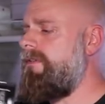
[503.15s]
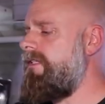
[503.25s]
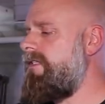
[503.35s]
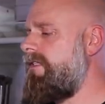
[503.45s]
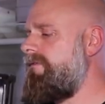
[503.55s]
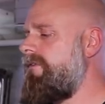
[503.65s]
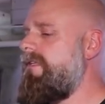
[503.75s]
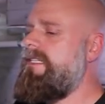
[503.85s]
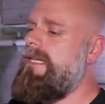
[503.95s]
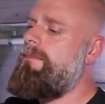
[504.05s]
This is the
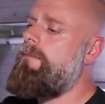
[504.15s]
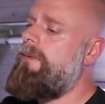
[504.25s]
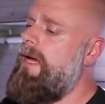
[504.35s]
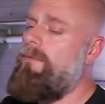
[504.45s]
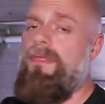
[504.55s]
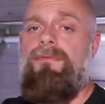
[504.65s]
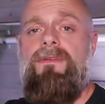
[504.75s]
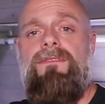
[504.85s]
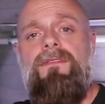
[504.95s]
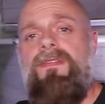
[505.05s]
fully assembled Penguin
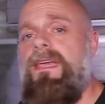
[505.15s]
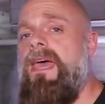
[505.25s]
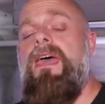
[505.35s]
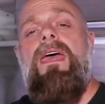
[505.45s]
350.